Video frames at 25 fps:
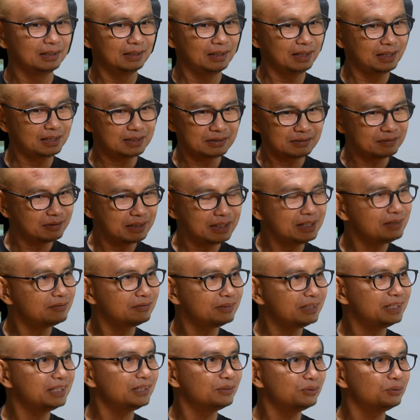it's really,
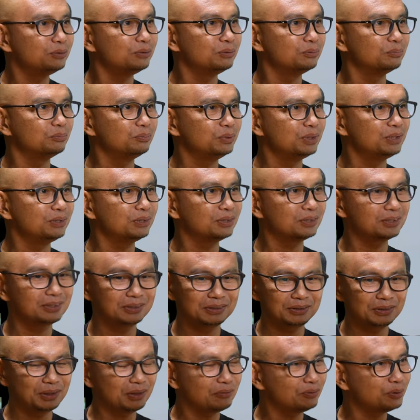really good because,
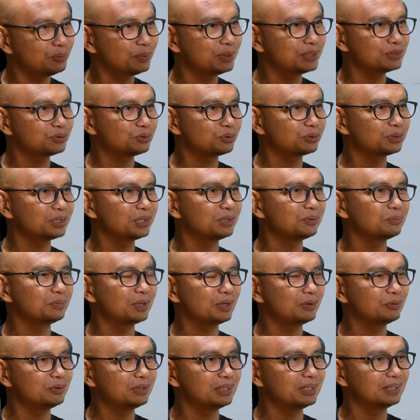you know, everybody's talking
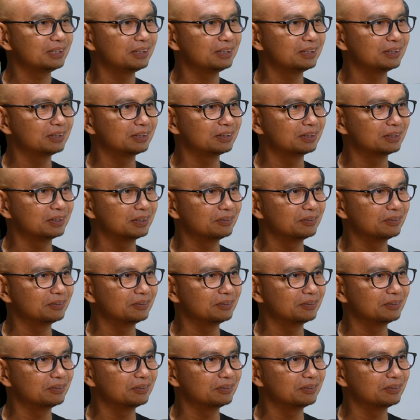about it and the,